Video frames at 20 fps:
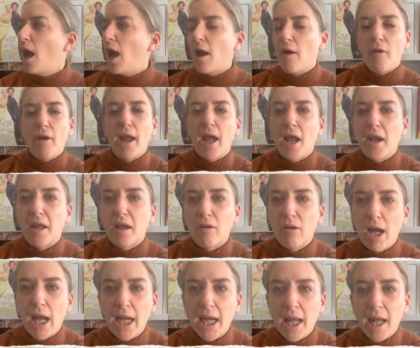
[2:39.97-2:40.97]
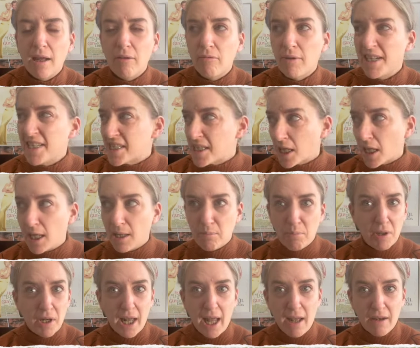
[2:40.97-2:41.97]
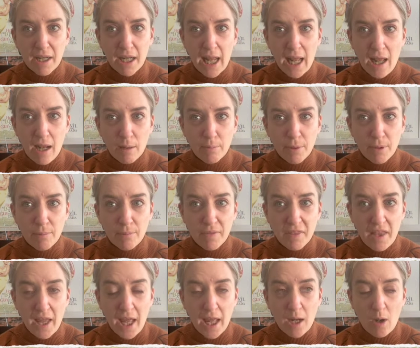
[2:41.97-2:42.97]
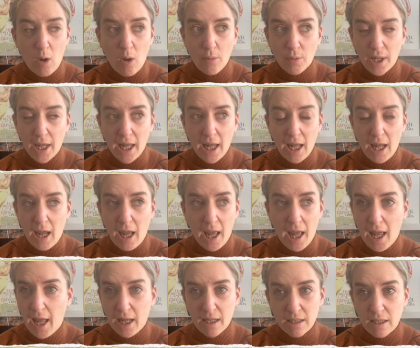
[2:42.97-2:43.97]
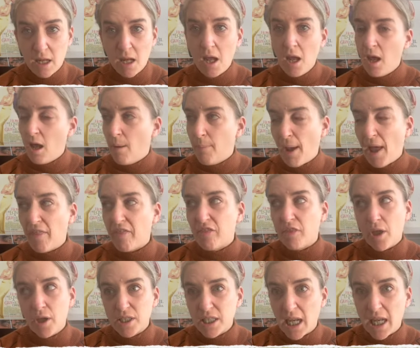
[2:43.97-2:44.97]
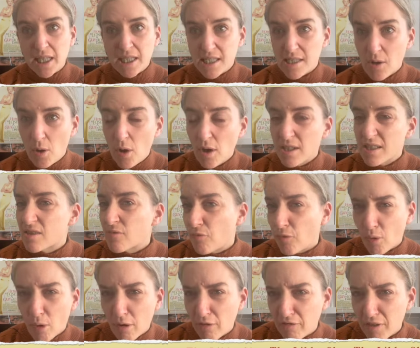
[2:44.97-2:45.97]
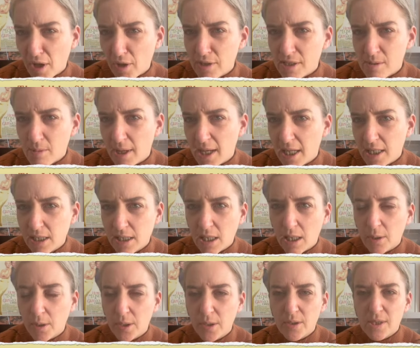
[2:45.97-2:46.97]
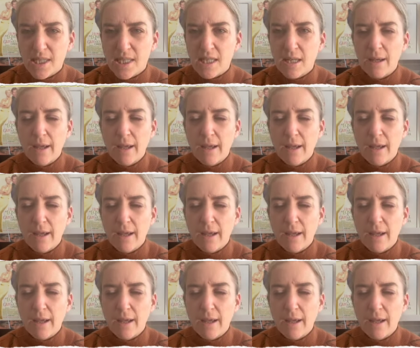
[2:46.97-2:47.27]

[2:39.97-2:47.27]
Ariana Grande recently put out an album that only had about 13 songs. 4 of those were interludes.